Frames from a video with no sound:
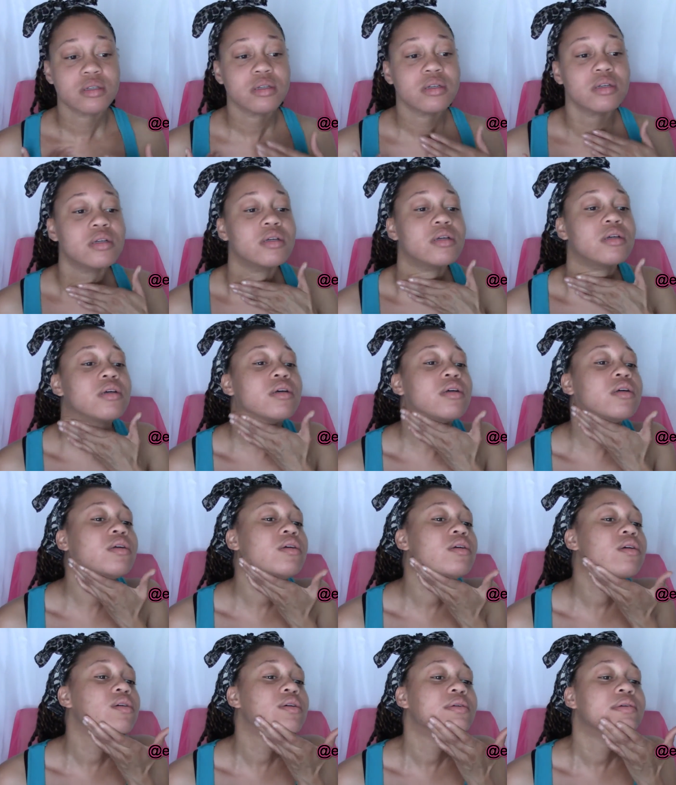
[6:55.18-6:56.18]

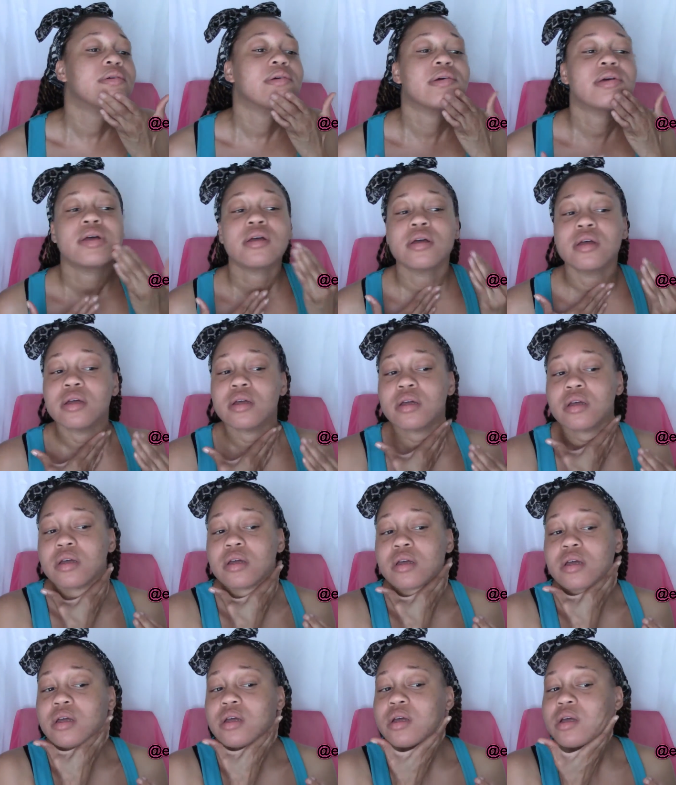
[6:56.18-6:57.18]

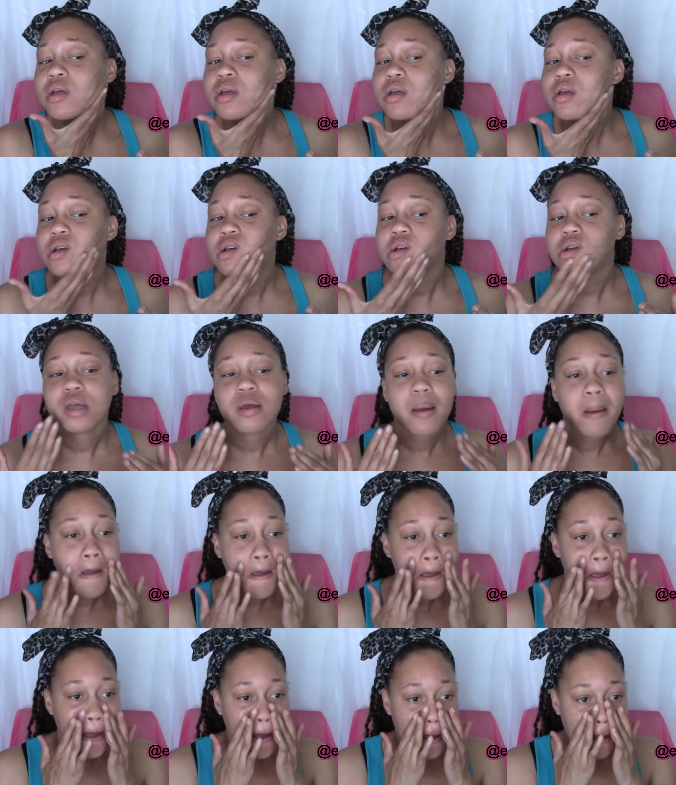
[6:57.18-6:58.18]

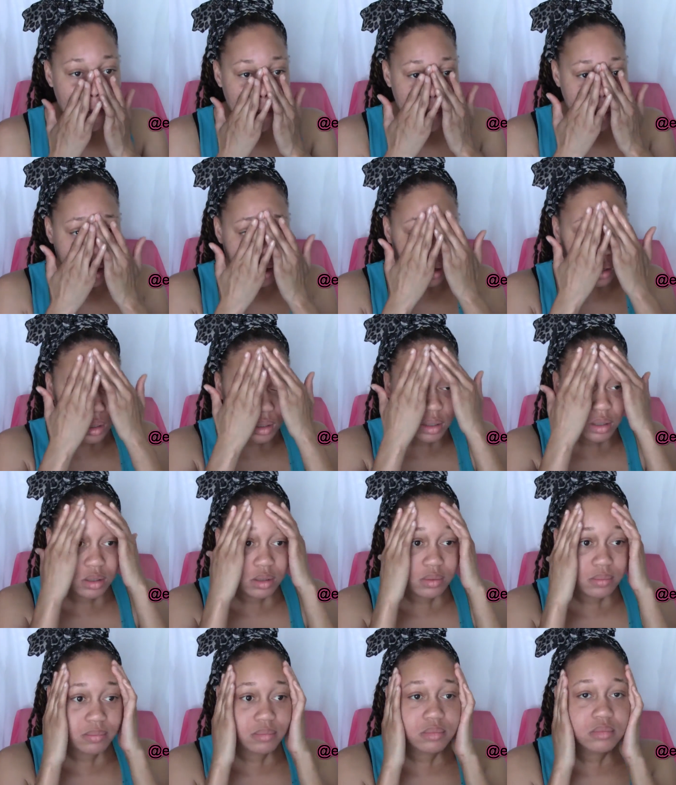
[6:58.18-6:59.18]

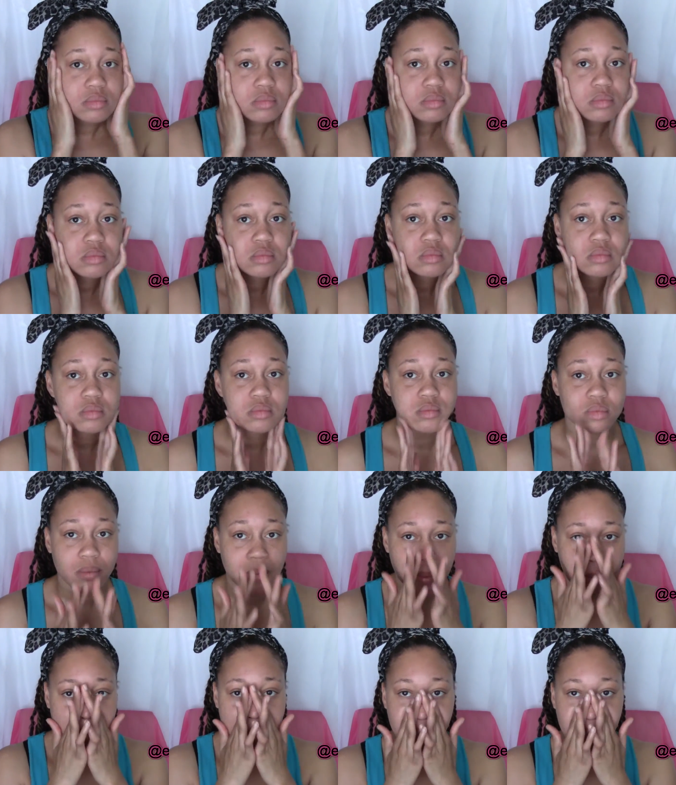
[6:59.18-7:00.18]

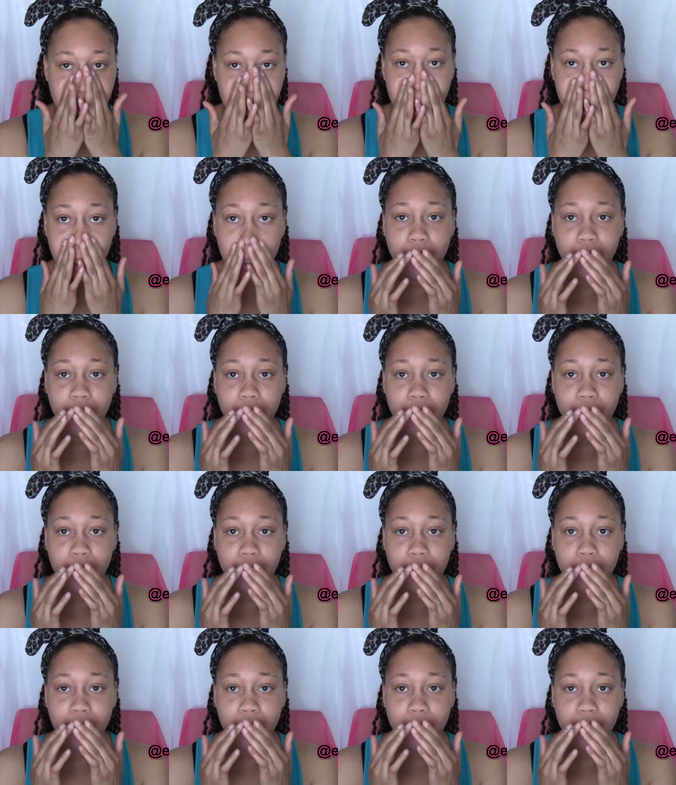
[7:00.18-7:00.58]
(silence)